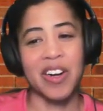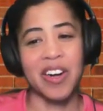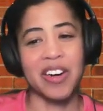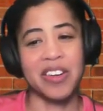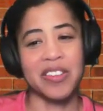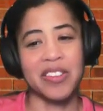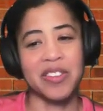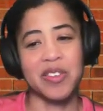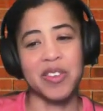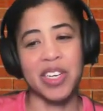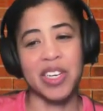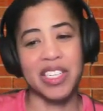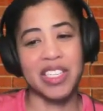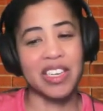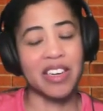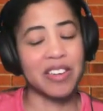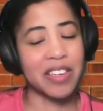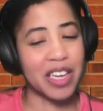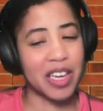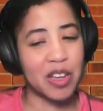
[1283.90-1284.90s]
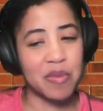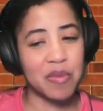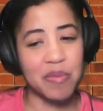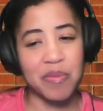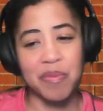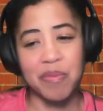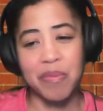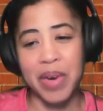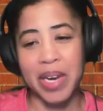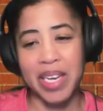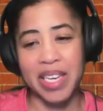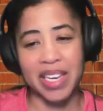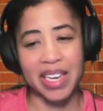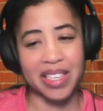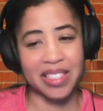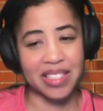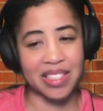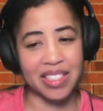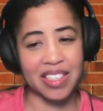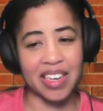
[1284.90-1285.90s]
Oh, well, okay. Mike
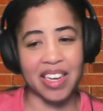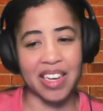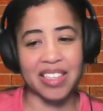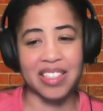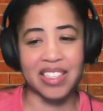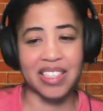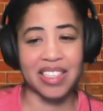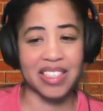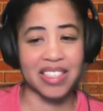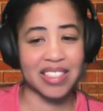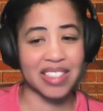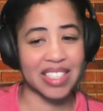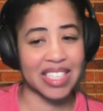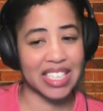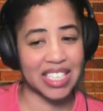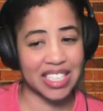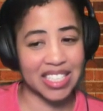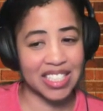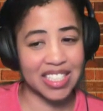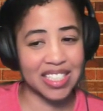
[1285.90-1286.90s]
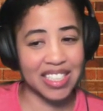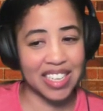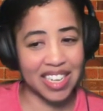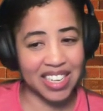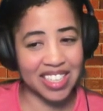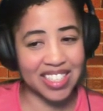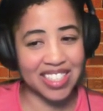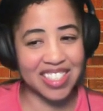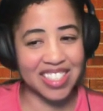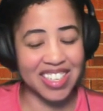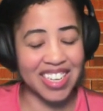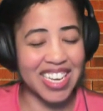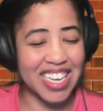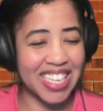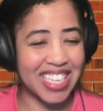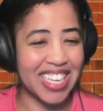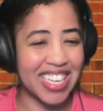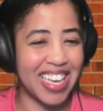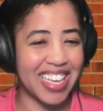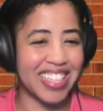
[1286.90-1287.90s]
has a good idea. He snitched.
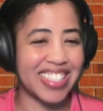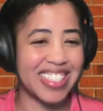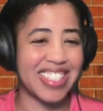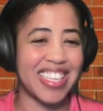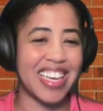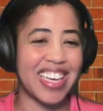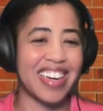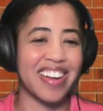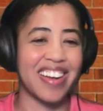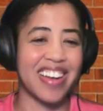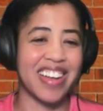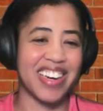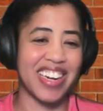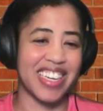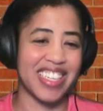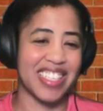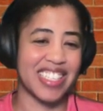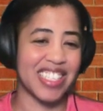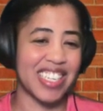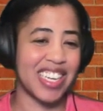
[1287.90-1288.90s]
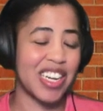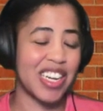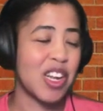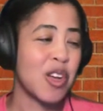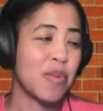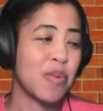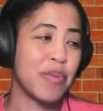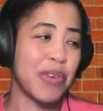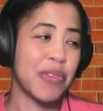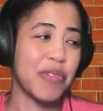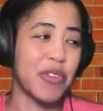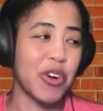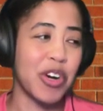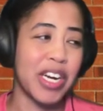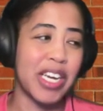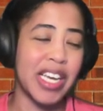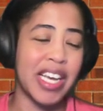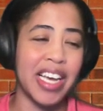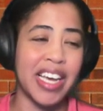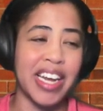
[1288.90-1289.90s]
He said all that shit before
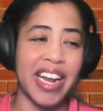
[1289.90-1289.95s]
he had